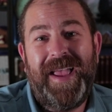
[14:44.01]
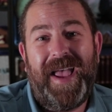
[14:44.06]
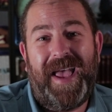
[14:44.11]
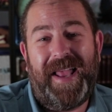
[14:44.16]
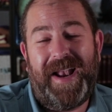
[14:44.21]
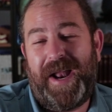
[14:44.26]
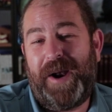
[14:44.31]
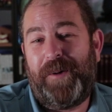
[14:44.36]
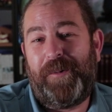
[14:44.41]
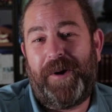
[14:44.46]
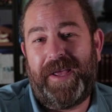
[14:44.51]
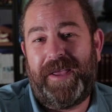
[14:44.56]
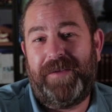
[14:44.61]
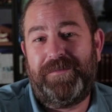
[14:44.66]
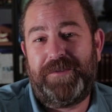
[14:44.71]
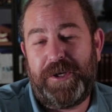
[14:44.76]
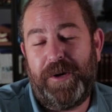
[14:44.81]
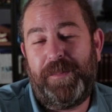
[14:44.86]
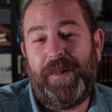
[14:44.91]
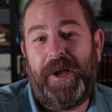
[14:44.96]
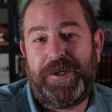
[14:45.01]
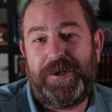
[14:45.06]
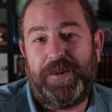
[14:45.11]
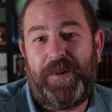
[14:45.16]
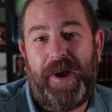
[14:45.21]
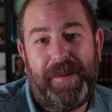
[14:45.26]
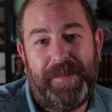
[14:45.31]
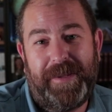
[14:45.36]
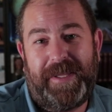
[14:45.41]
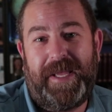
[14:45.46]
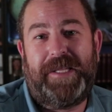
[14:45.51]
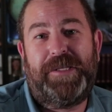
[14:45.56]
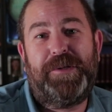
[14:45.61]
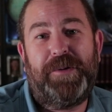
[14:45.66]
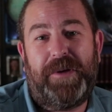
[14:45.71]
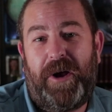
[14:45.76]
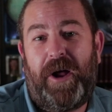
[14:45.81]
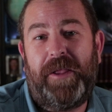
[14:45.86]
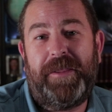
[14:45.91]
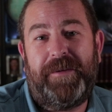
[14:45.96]
and I don't want to give too much away, but that's
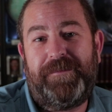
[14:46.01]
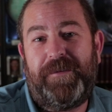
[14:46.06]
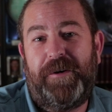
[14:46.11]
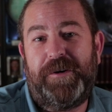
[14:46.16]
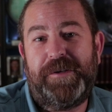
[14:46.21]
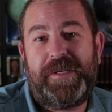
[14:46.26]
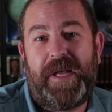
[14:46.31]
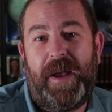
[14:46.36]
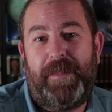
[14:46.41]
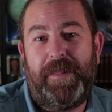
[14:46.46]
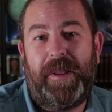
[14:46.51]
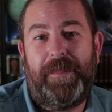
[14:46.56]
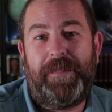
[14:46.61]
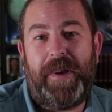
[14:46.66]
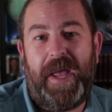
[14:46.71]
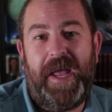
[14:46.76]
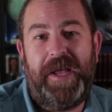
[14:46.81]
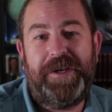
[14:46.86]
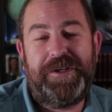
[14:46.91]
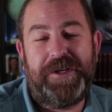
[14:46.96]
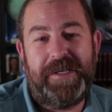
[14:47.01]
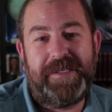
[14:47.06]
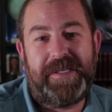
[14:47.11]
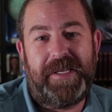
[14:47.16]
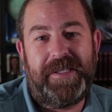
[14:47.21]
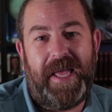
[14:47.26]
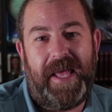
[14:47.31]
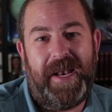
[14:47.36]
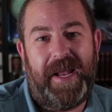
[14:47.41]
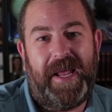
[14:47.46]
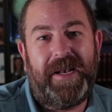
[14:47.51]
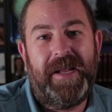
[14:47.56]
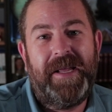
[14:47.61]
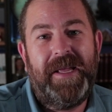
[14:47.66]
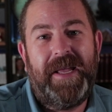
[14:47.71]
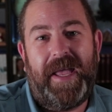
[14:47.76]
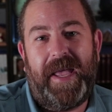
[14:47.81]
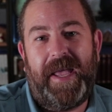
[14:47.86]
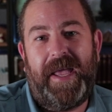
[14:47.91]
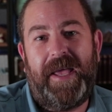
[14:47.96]
on the first couple of pages, and then
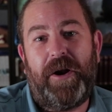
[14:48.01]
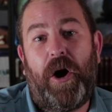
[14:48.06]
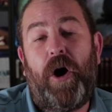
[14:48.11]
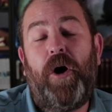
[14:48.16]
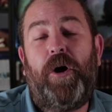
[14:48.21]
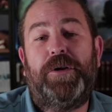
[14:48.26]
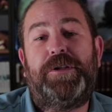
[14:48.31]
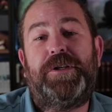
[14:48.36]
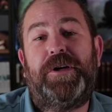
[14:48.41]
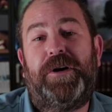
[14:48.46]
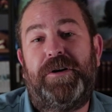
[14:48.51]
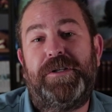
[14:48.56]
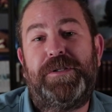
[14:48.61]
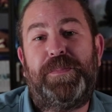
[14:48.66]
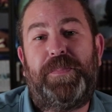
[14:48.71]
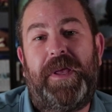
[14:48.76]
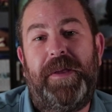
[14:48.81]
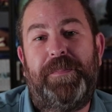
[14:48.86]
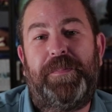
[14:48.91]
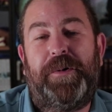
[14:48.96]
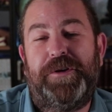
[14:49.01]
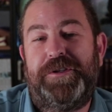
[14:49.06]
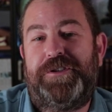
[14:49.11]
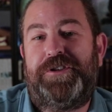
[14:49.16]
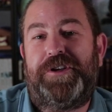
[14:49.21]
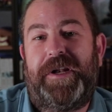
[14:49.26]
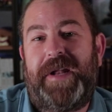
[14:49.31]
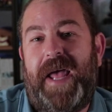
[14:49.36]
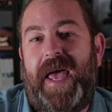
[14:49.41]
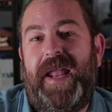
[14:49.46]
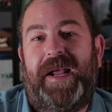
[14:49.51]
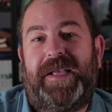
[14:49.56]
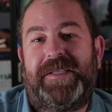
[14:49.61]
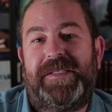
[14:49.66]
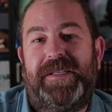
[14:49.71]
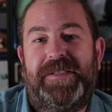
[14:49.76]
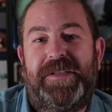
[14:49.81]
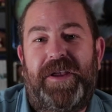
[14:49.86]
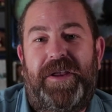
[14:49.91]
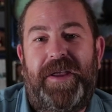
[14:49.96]
it alters people's genetics,
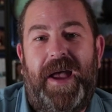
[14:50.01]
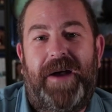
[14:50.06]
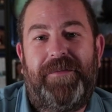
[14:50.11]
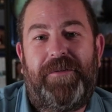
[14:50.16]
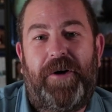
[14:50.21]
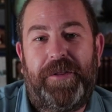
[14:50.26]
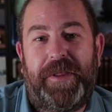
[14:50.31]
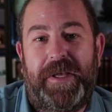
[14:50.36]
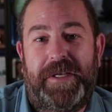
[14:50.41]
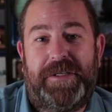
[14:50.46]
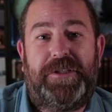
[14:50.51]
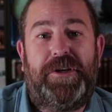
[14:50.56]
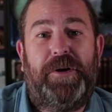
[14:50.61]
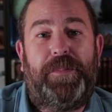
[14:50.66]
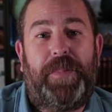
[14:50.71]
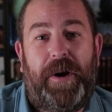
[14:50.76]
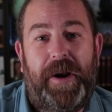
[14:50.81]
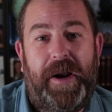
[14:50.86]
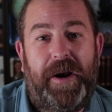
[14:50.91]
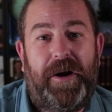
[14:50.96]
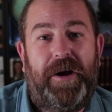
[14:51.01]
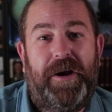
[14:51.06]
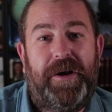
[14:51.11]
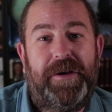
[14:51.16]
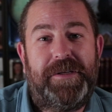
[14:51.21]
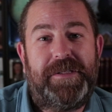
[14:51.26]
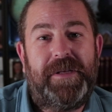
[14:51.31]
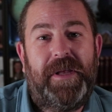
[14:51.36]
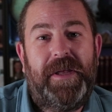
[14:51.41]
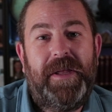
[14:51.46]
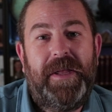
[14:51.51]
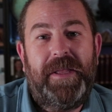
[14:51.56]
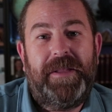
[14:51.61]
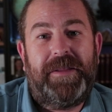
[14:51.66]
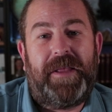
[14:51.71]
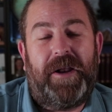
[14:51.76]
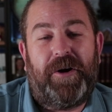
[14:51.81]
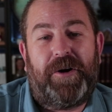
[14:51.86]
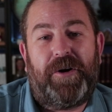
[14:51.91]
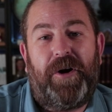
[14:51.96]
and so you have all these superheroes
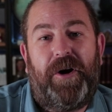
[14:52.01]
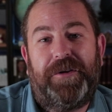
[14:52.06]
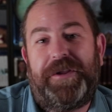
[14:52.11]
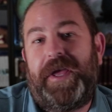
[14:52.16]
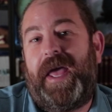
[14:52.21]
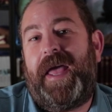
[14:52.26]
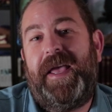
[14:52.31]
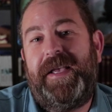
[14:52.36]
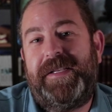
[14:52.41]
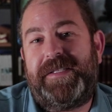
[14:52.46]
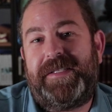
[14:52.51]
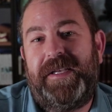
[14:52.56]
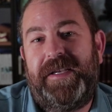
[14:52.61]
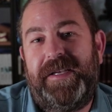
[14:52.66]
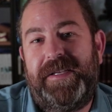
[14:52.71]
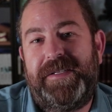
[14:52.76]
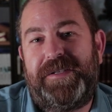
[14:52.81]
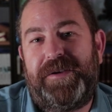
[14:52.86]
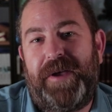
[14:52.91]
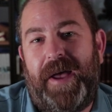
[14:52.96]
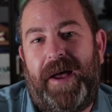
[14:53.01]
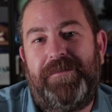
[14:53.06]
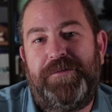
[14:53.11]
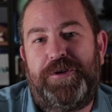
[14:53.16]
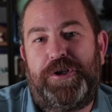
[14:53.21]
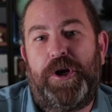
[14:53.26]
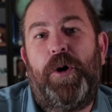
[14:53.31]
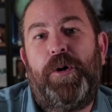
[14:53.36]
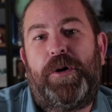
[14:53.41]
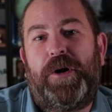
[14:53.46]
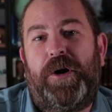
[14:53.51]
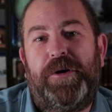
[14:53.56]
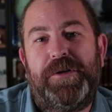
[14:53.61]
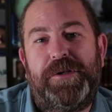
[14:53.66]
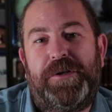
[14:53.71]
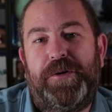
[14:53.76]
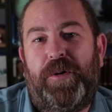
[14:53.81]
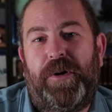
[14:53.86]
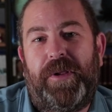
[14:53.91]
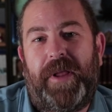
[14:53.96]
that are called aces, you have
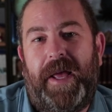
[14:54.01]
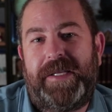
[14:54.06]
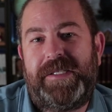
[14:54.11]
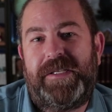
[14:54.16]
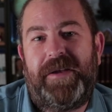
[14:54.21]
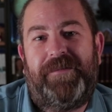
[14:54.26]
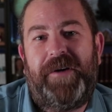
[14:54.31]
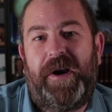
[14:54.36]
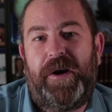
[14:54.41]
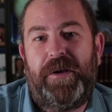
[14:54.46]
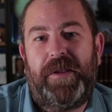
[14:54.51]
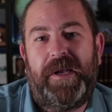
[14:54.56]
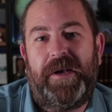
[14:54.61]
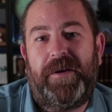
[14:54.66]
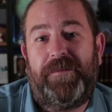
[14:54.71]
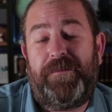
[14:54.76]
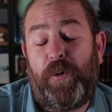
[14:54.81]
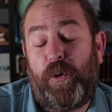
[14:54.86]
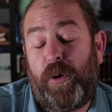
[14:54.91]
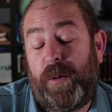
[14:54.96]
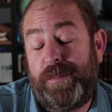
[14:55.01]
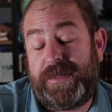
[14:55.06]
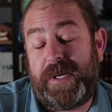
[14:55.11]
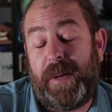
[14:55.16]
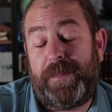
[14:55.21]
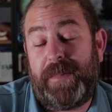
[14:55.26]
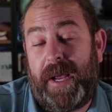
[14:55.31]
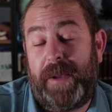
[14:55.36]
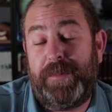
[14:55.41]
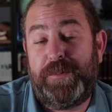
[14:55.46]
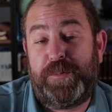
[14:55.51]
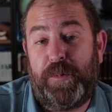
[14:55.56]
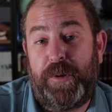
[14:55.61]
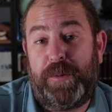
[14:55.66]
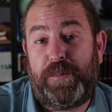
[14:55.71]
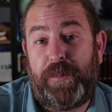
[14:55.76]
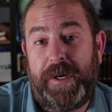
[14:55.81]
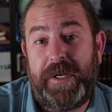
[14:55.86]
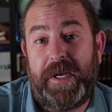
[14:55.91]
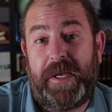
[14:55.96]
jokers who are like severely deformed, sometimes
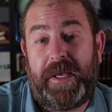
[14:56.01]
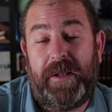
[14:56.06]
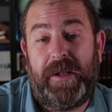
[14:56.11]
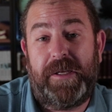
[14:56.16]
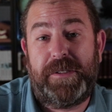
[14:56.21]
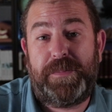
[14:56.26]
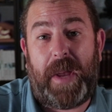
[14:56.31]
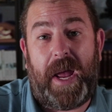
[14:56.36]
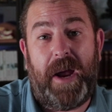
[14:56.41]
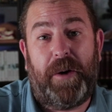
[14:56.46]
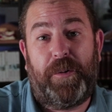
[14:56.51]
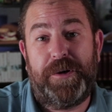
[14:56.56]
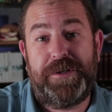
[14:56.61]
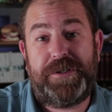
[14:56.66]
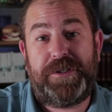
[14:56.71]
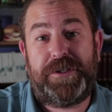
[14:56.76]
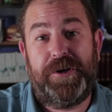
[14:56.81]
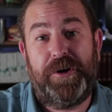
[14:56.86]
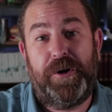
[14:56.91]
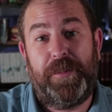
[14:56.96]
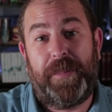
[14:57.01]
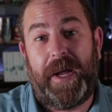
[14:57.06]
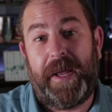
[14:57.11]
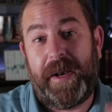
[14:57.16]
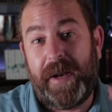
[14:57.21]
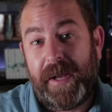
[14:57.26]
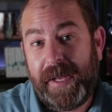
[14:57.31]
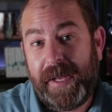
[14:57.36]
with ridiculous powers too, but